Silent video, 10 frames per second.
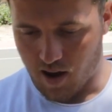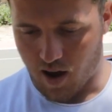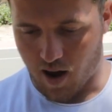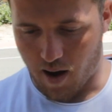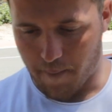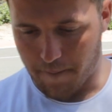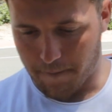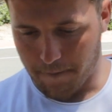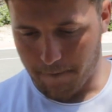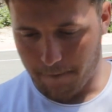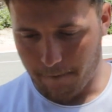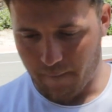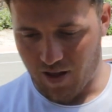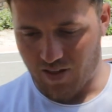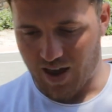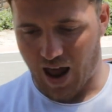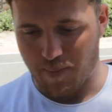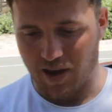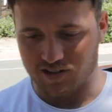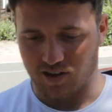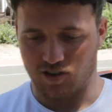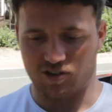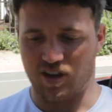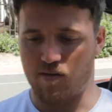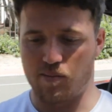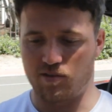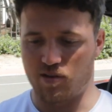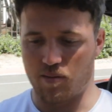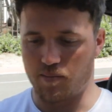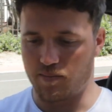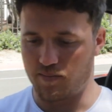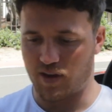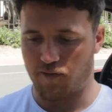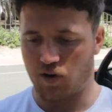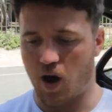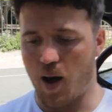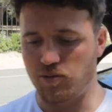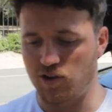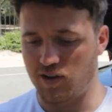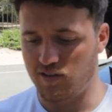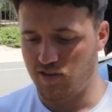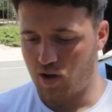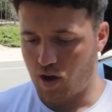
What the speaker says: and then I basically just give him some different options.